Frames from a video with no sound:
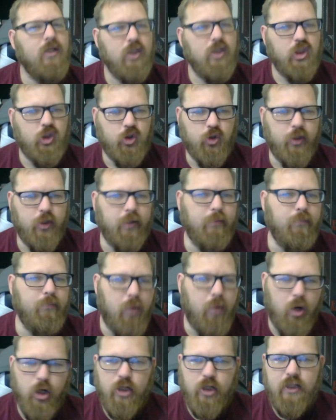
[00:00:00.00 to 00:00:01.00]
stream
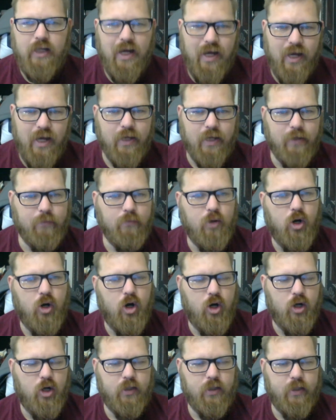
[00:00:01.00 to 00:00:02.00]
part time
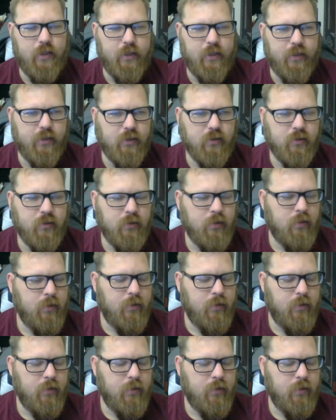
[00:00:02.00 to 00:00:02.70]
on their